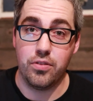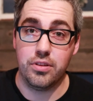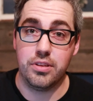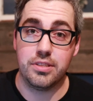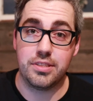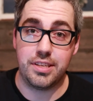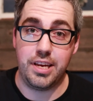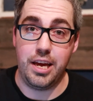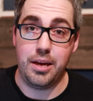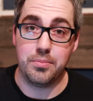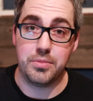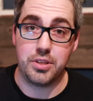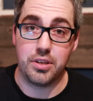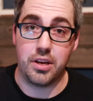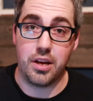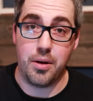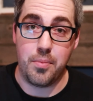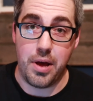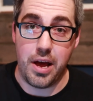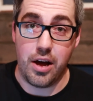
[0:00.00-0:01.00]
for this game to
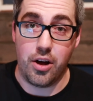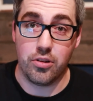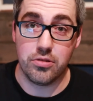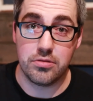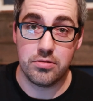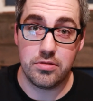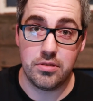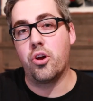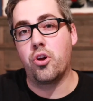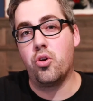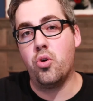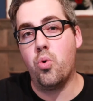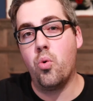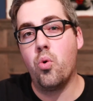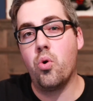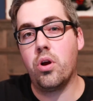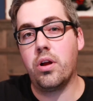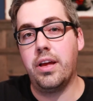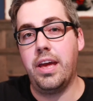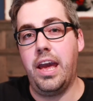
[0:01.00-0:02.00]
come out. The
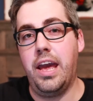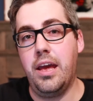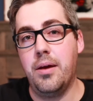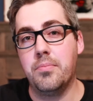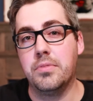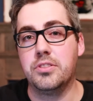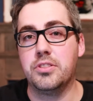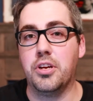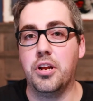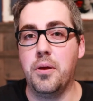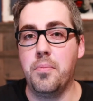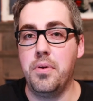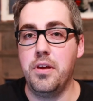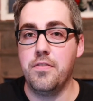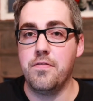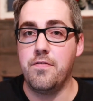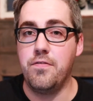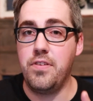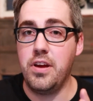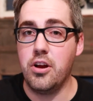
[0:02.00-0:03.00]
core game is going to be
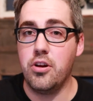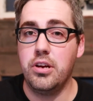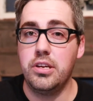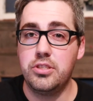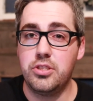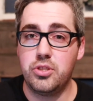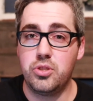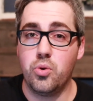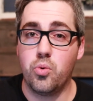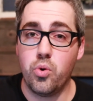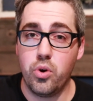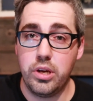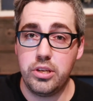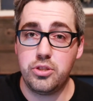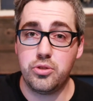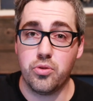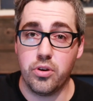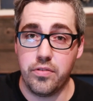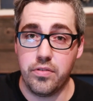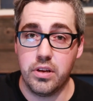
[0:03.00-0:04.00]
very story
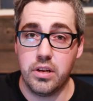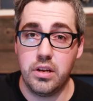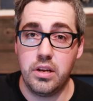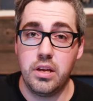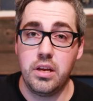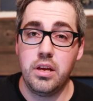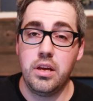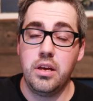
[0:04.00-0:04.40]
driven